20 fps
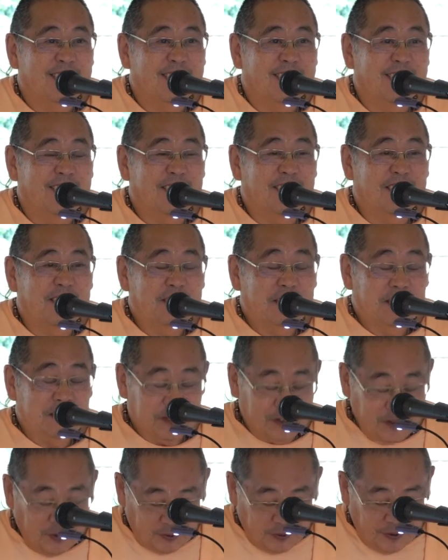Yeah, yeah.
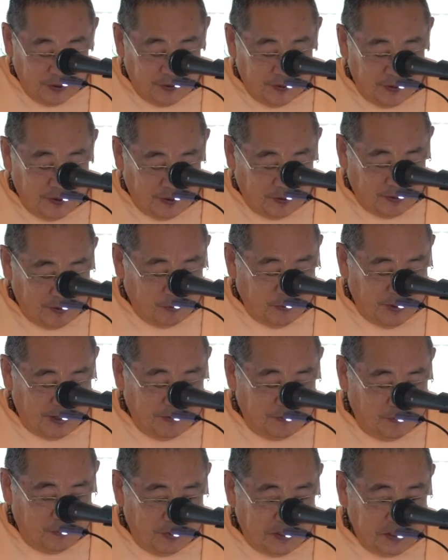So, yeah,
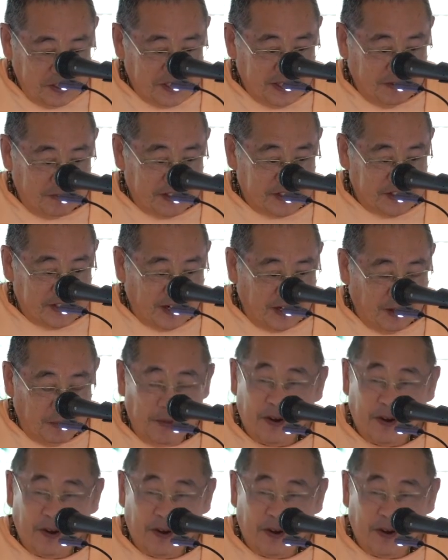if we just have the subtle